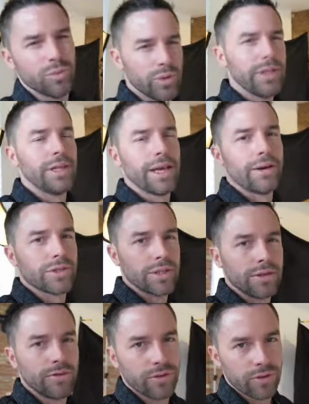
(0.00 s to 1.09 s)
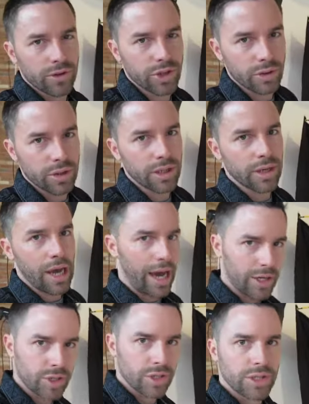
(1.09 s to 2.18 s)
really lousy for shooting
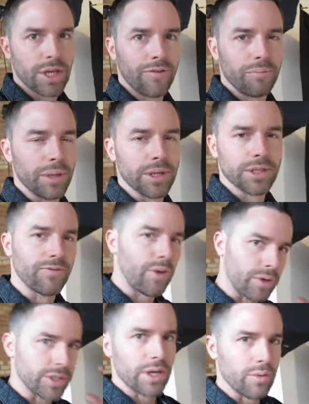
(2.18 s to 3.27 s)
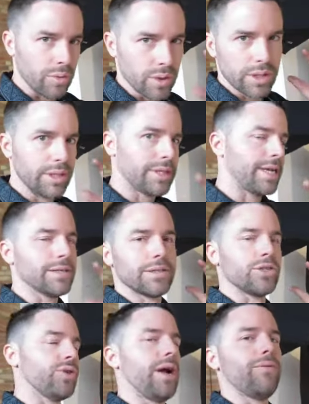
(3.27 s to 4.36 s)
action stuff because the focus on it really tends to
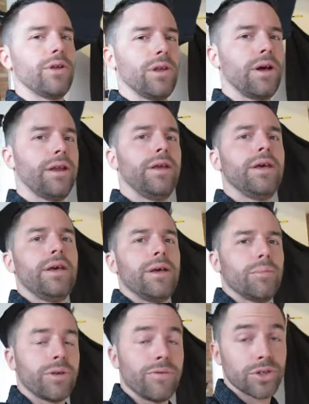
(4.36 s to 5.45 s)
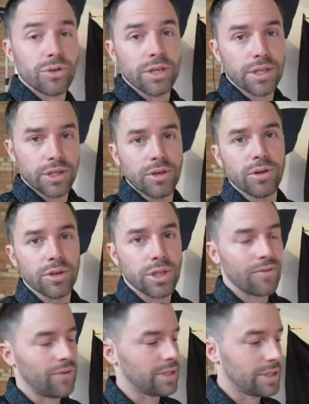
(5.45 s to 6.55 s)
travel a lot. But if you're shooting in studio
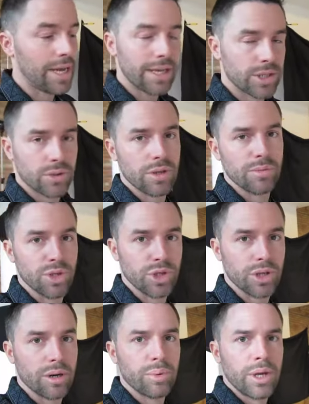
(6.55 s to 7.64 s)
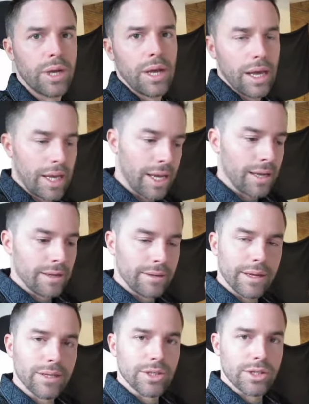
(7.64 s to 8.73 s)
stuff, it's dead screaming sharp and it
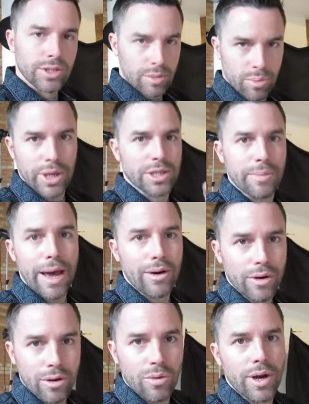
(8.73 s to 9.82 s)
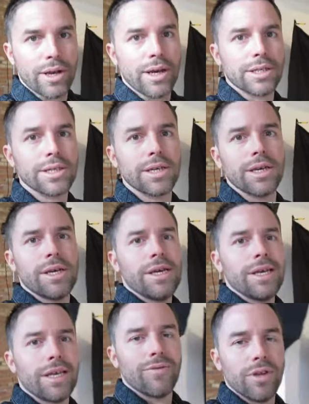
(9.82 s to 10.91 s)
does compress the background quite nicely,
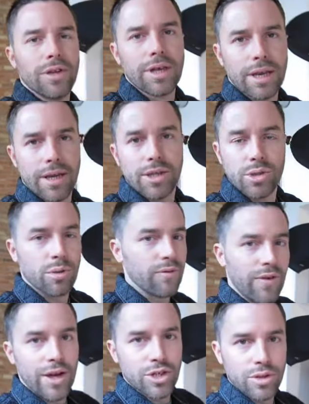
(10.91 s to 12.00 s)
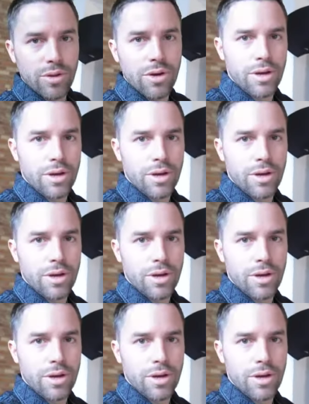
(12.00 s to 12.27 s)
giving you that nice sort of fashion look.